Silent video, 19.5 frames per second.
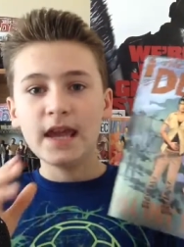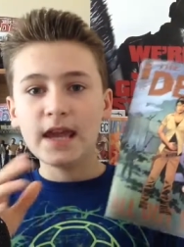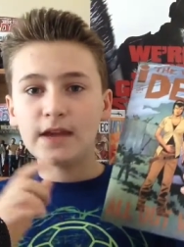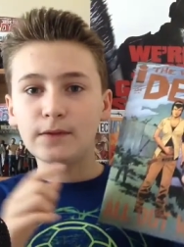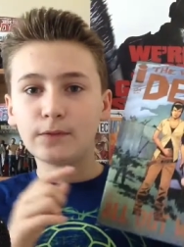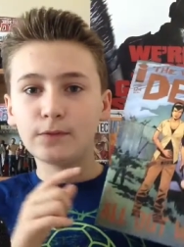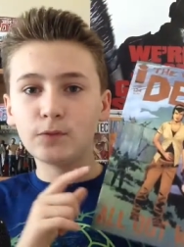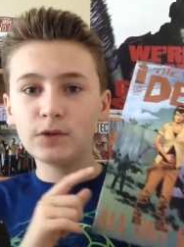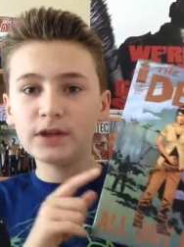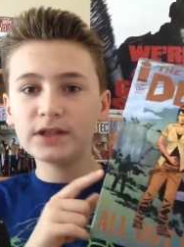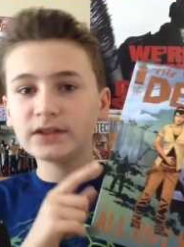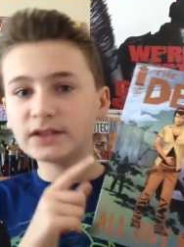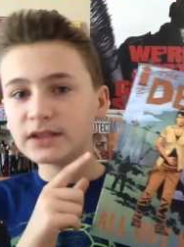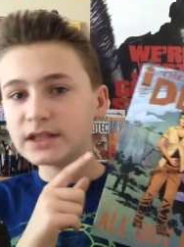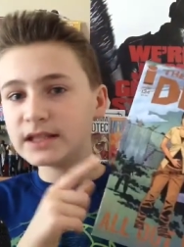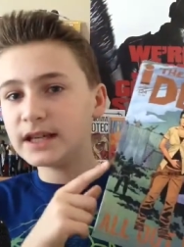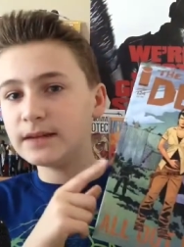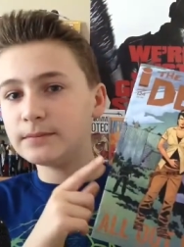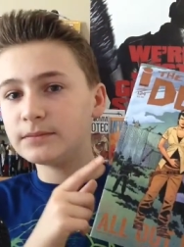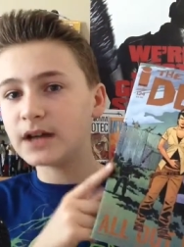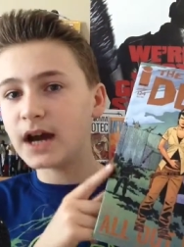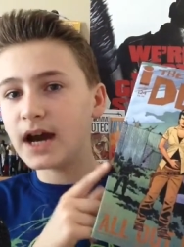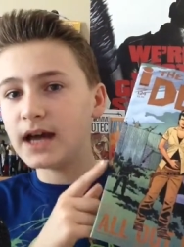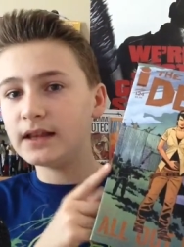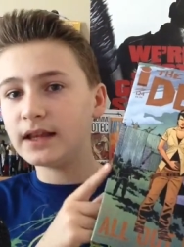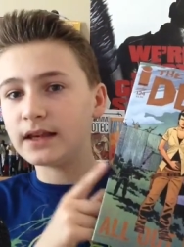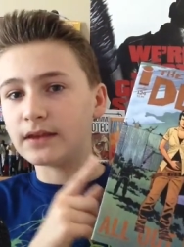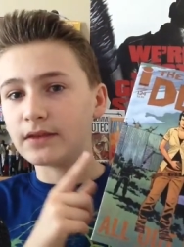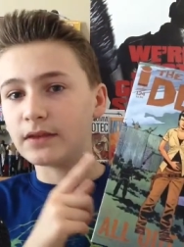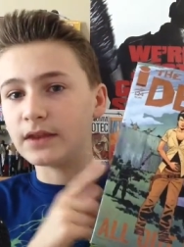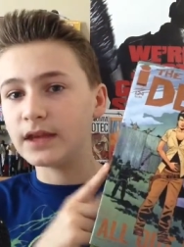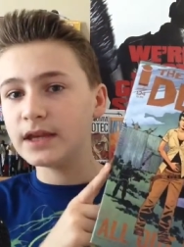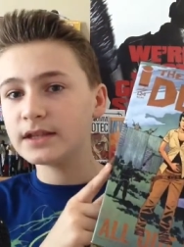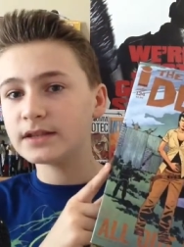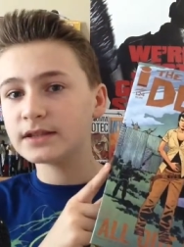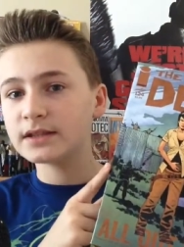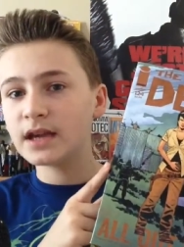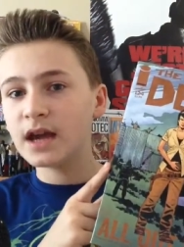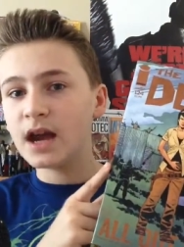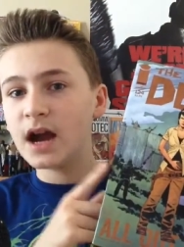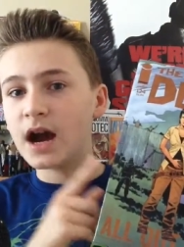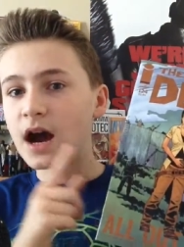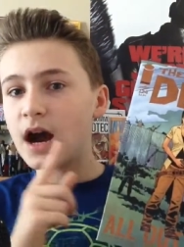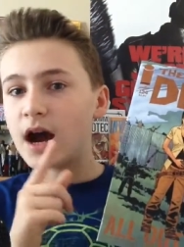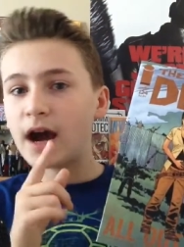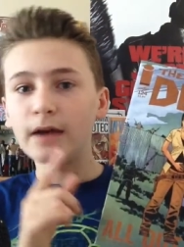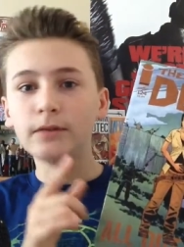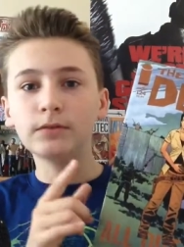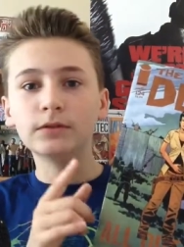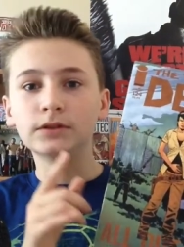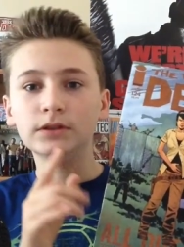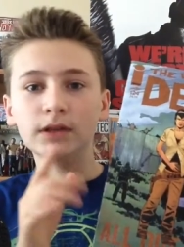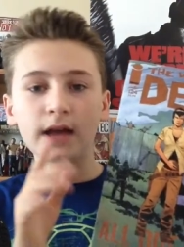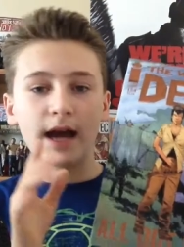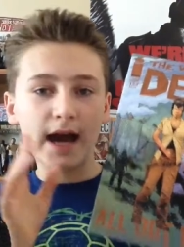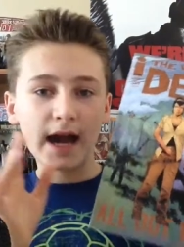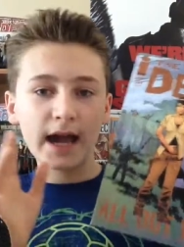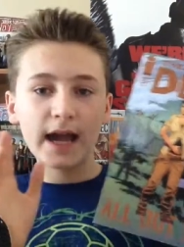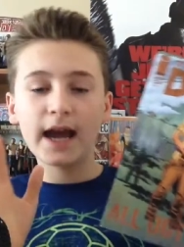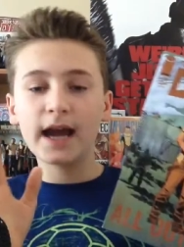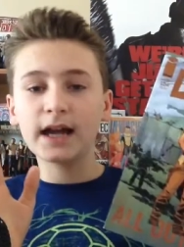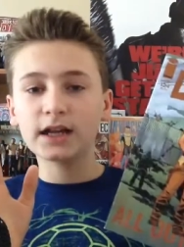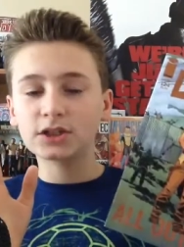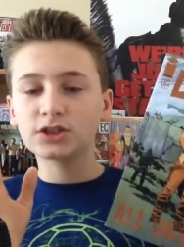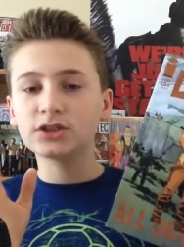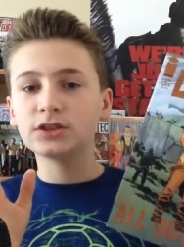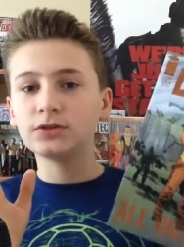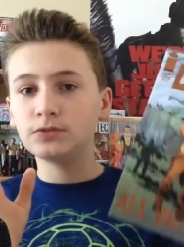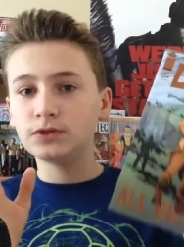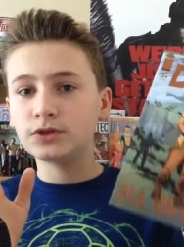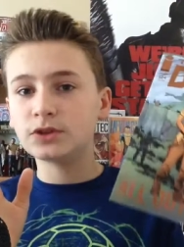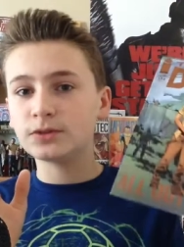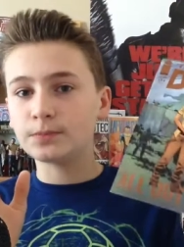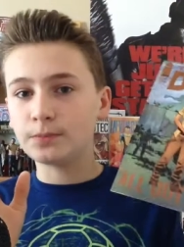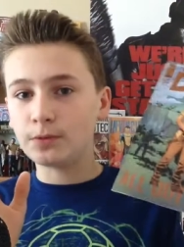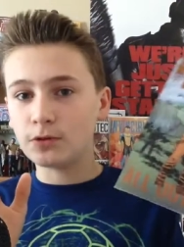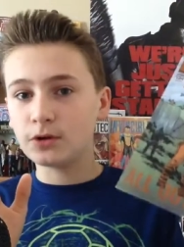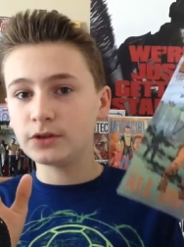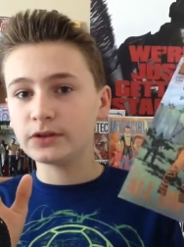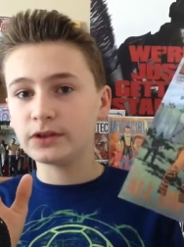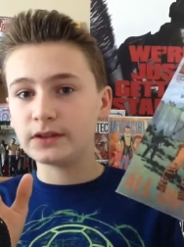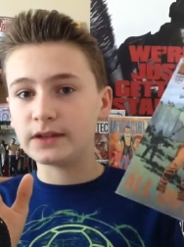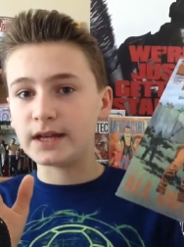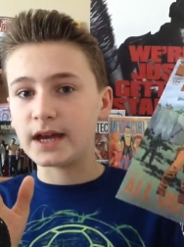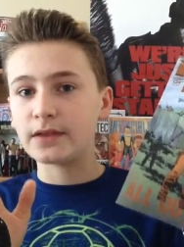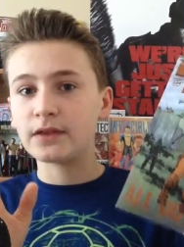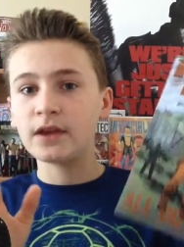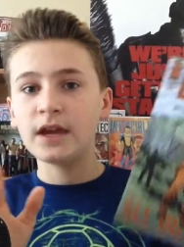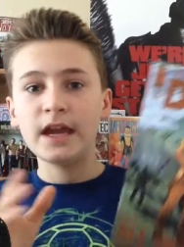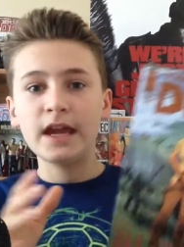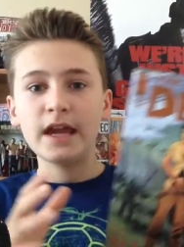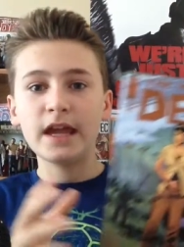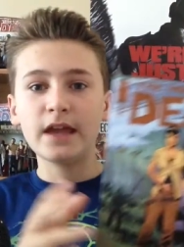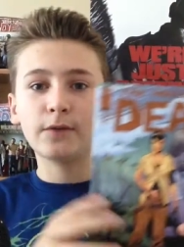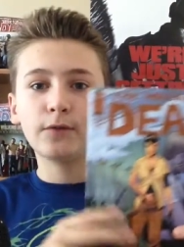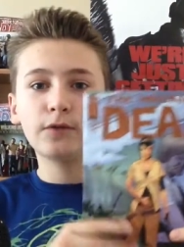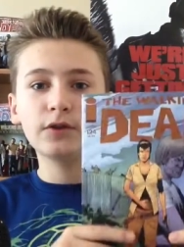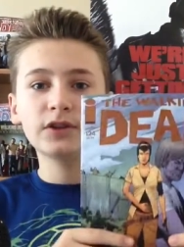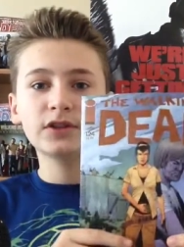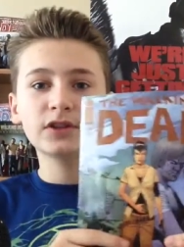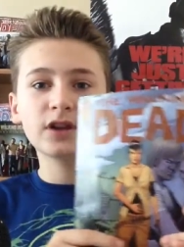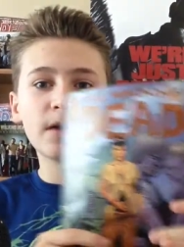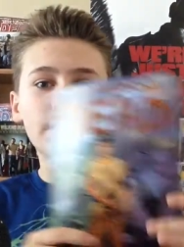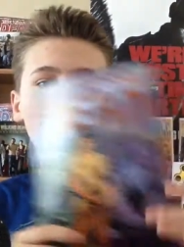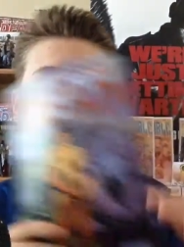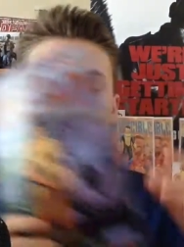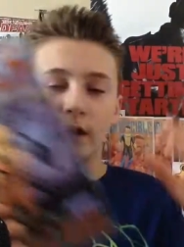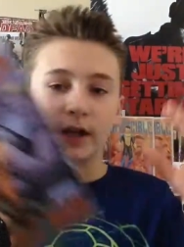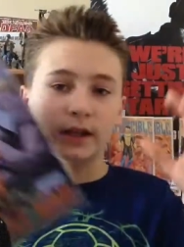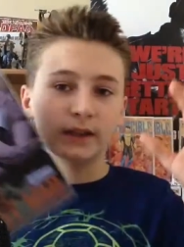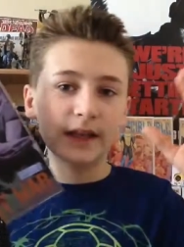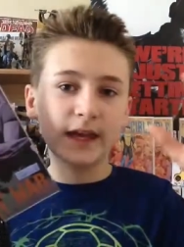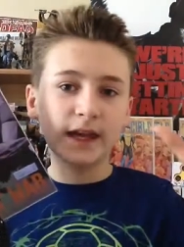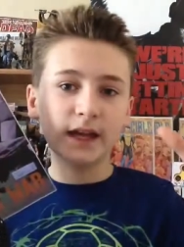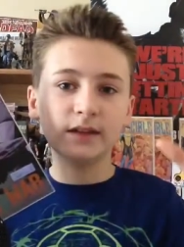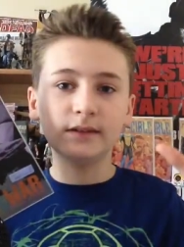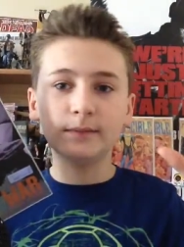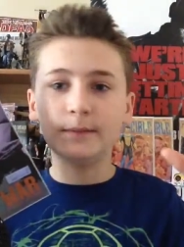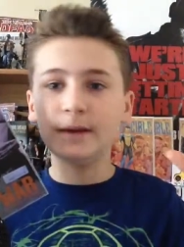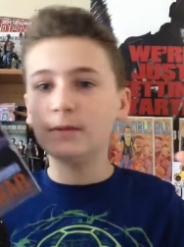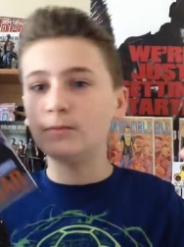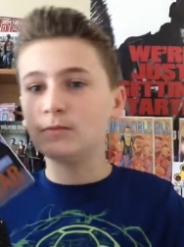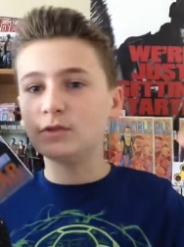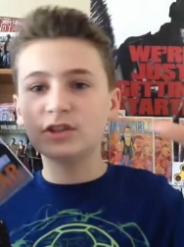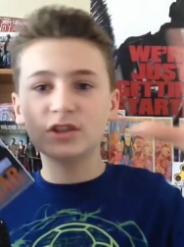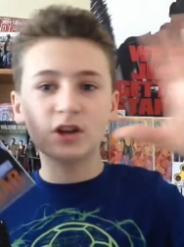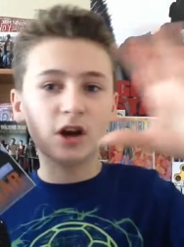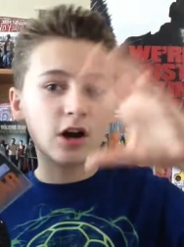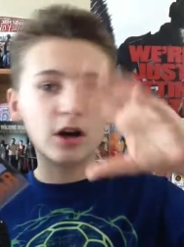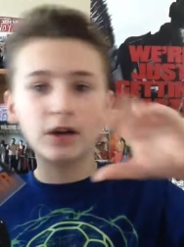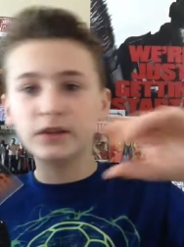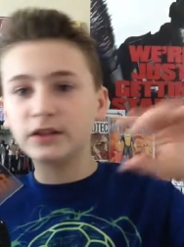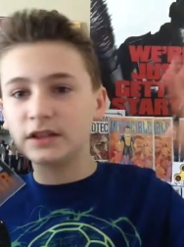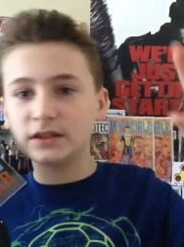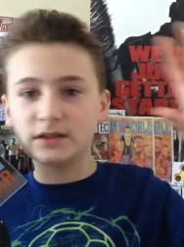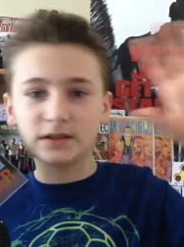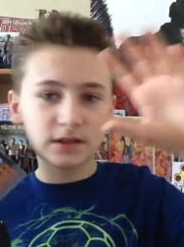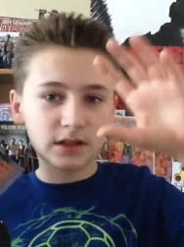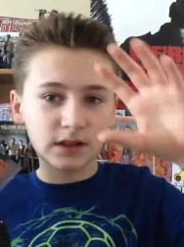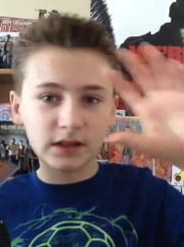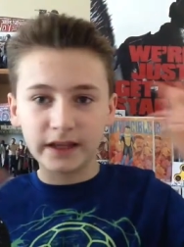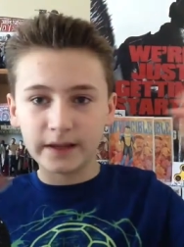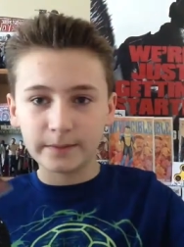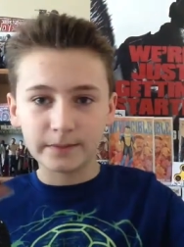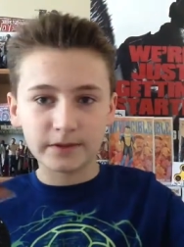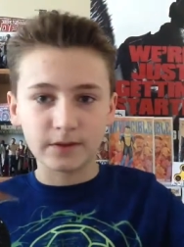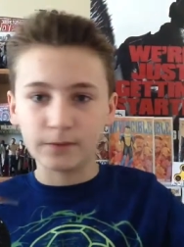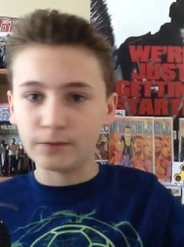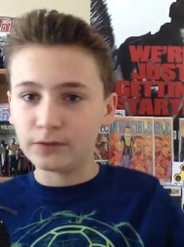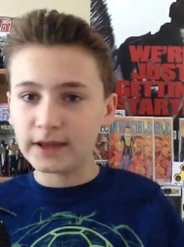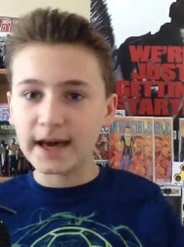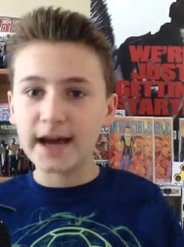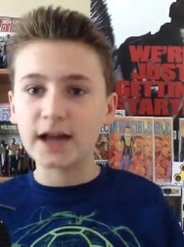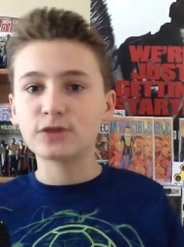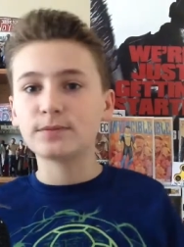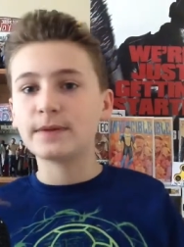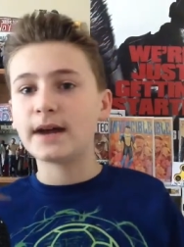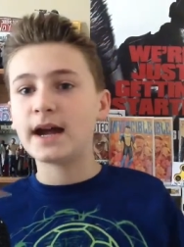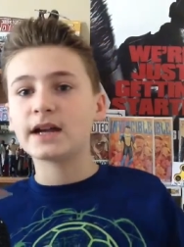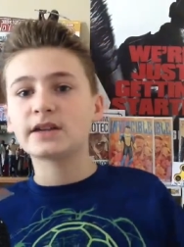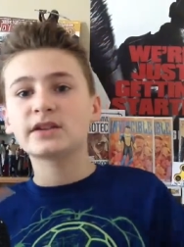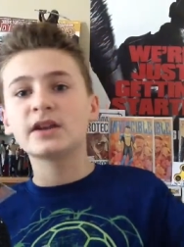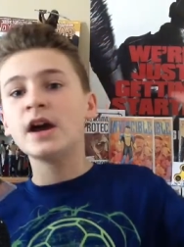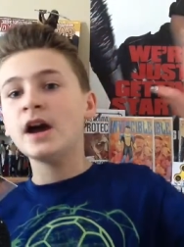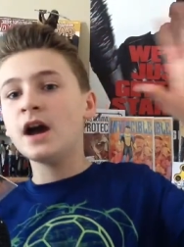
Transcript: If we see him die like this, I actually would support the death. If we saw Morgan laying in the bed and we saw all these clips and flashbacks